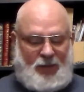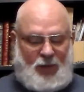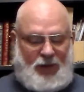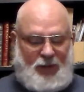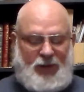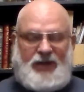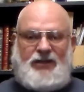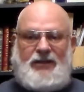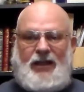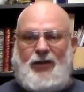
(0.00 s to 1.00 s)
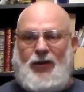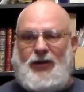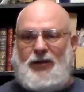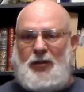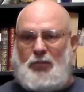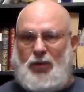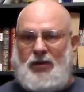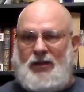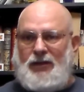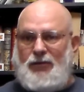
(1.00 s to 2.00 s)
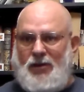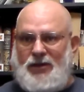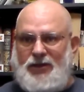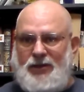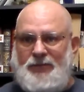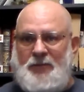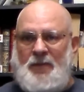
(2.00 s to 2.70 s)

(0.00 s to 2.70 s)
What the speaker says: One of the reasons they call it the Brooklyn Crusher